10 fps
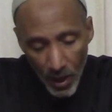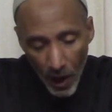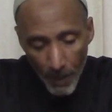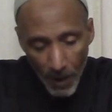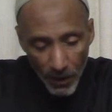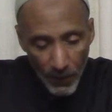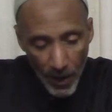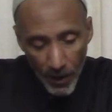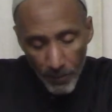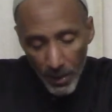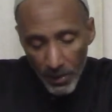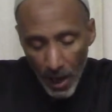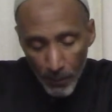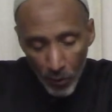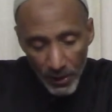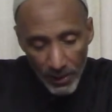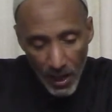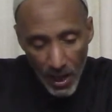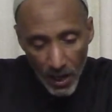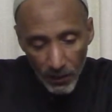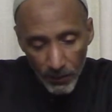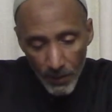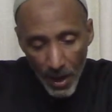Among them is Abu Ishaq